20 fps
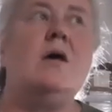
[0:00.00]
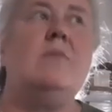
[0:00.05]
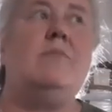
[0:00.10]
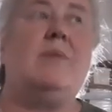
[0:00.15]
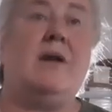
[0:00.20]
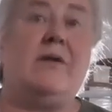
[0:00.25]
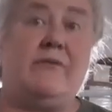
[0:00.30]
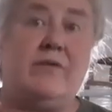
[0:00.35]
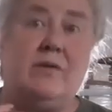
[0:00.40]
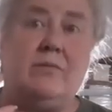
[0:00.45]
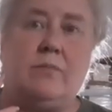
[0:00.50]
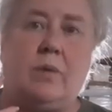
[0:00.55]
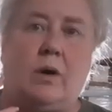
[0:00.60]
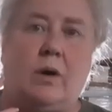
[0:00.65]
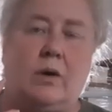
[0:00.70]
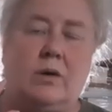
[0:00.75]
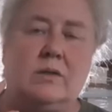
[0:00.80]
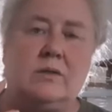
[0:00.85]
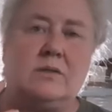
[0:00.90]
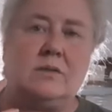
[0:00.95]
but if it
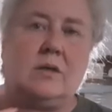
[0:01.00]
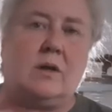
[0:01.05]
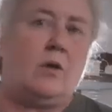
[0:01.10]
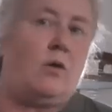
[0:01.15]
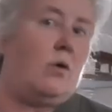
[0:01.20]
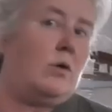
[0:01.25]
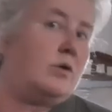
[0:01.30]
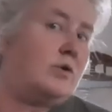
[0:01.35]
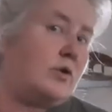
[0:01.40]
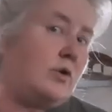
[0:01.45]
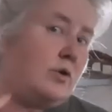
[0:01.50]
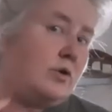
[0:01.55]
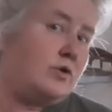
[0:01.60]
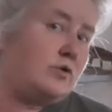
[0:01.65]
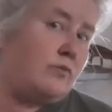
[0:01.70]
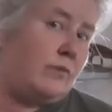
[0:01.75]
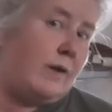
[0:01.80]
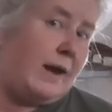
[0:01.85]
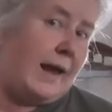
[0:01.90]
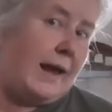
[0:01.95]
burns or turns
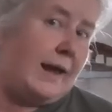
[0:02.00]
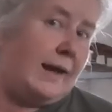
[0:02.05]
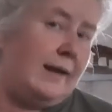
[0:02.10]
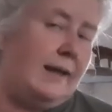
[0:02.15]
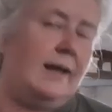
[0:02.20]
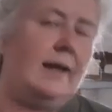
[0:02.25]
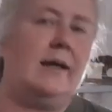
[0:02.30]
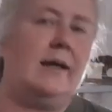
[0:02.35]
red